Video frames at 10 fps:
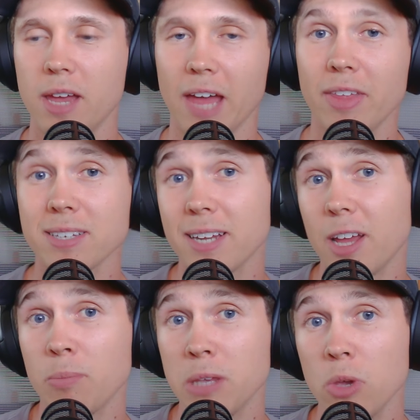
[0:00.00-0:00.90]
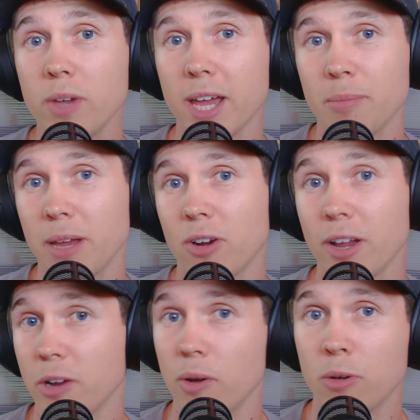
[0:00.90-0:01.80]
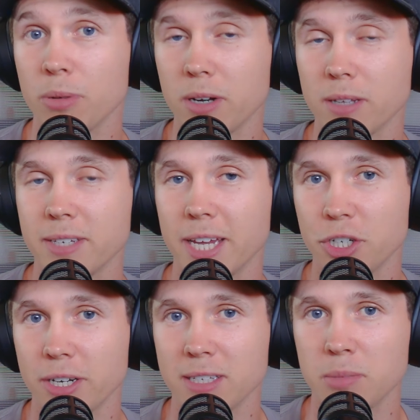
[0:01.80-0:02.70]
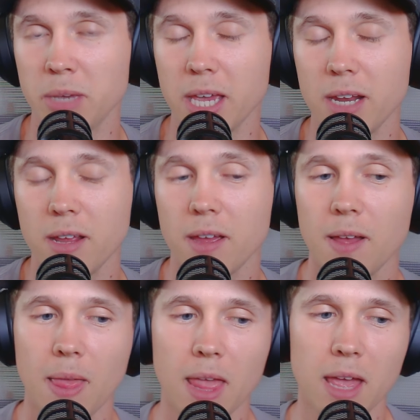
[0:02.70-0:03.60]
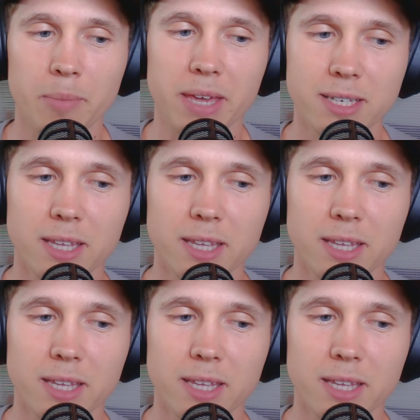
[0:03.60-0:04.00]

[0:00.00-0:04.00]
And that's going to help you get better at your own pronunciation and speaking, because at